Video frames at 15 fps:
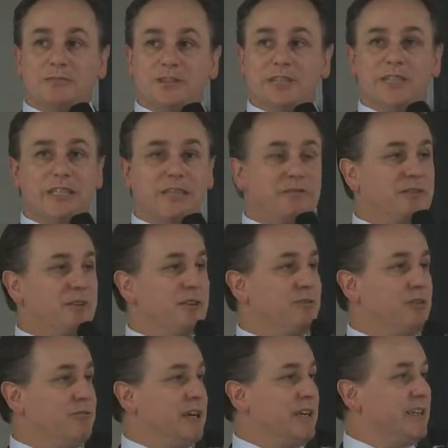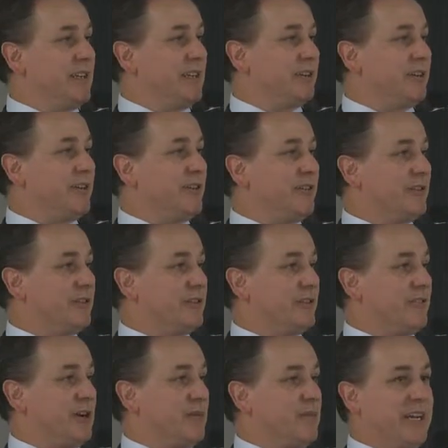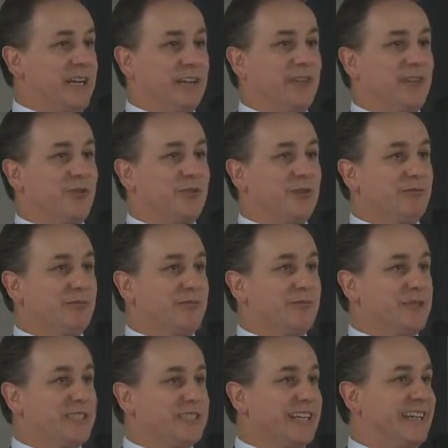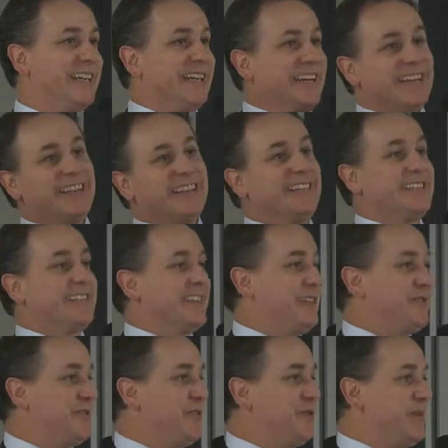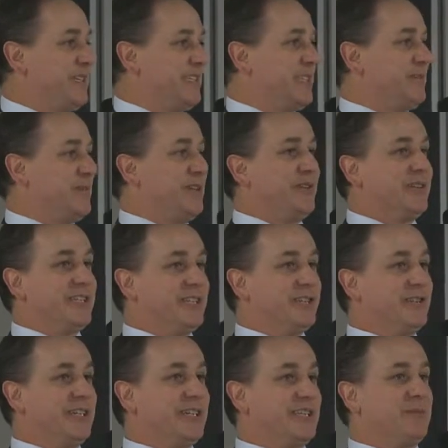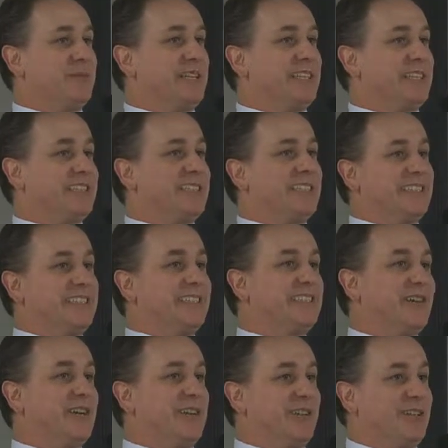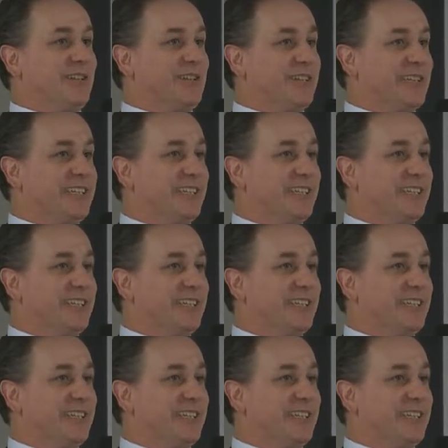The CFO would run down the corridor and grab me out of the audit room and say, they're filming something or they're shooting something downstairs, let's go have a look.